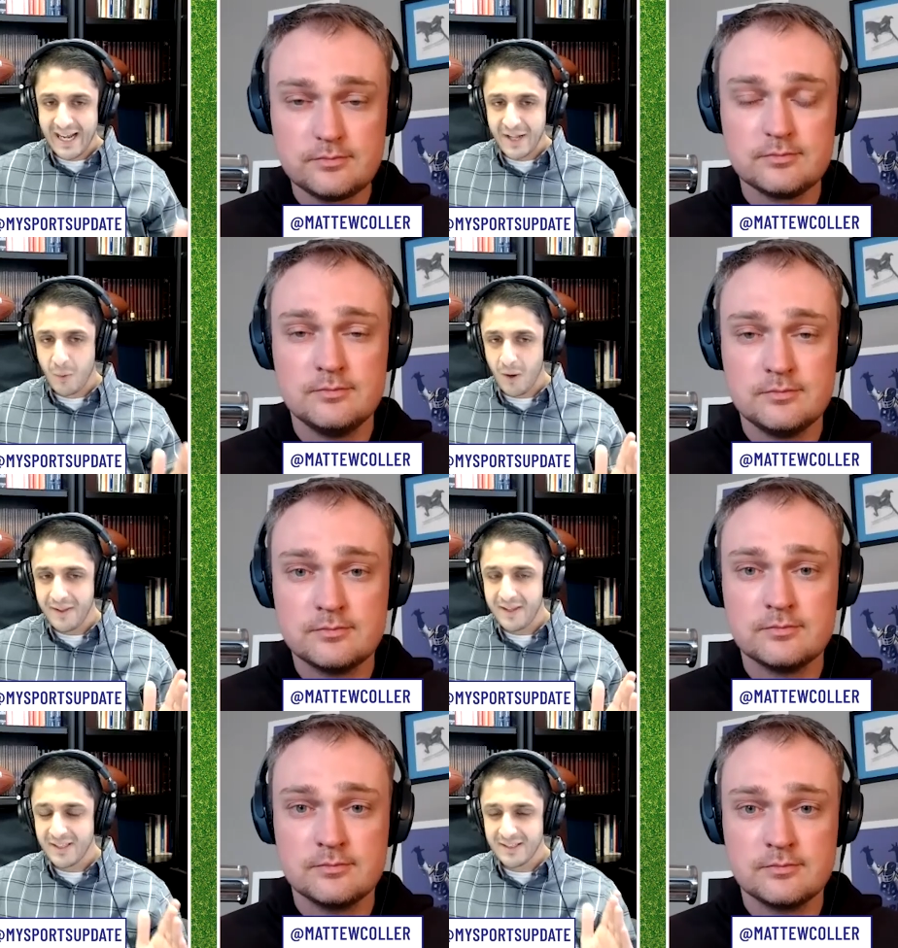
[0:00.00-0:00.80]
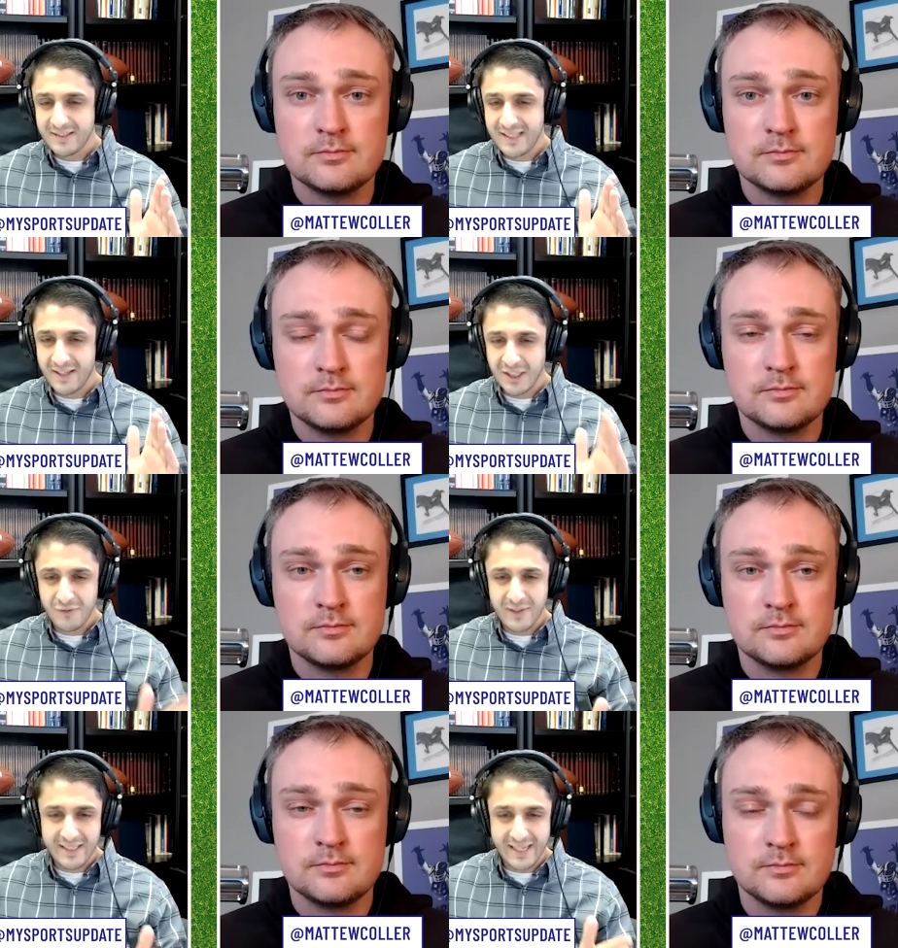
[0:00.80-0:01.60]
Speaker 1: and the one that, that doesn't
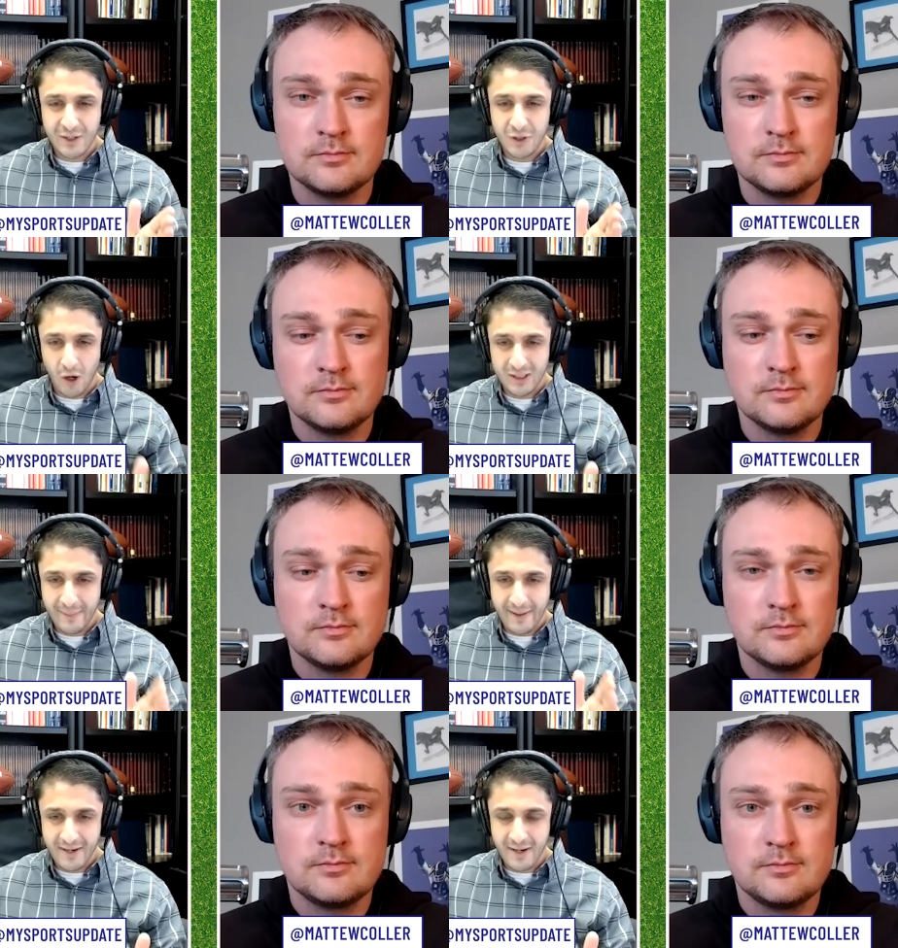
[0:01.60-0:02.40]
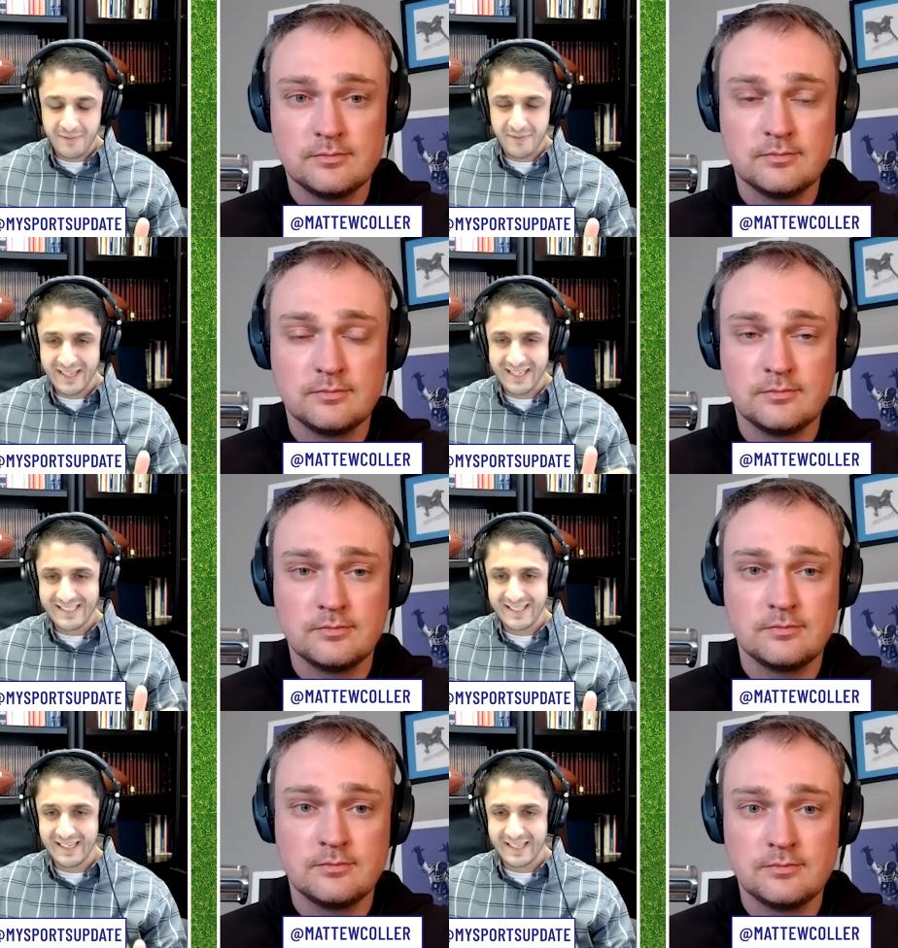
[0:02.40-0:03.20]
really get talked about enough
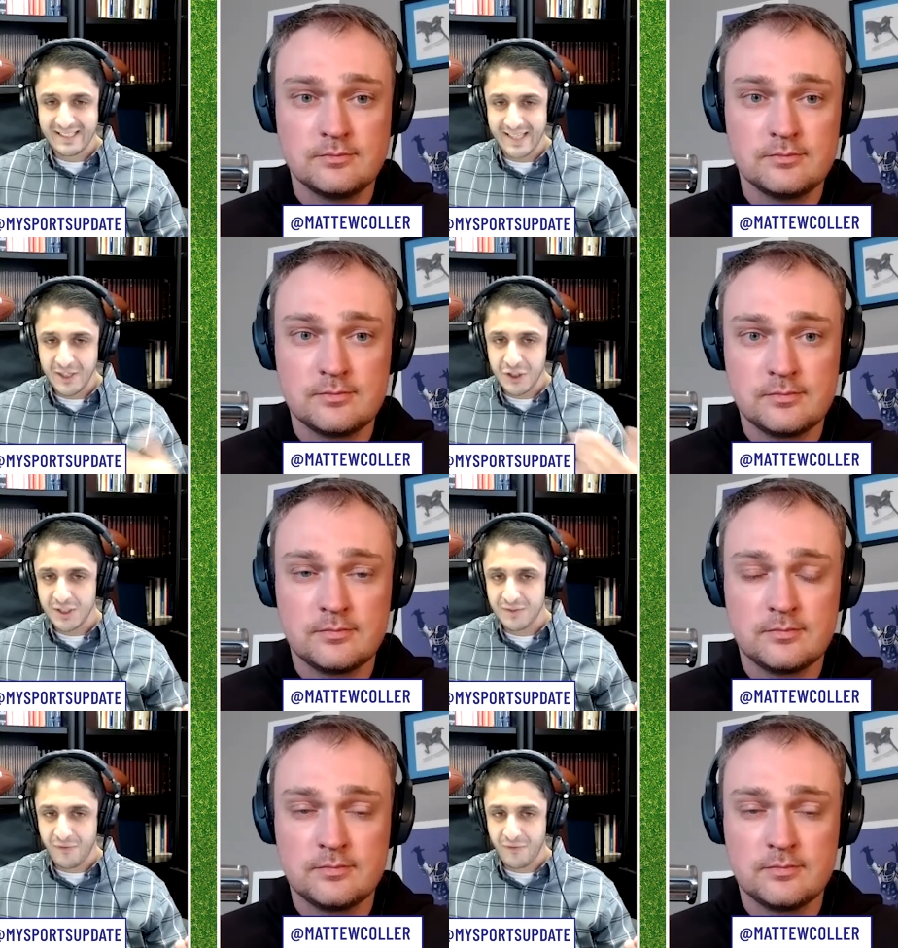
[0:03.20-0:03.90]
is the extensions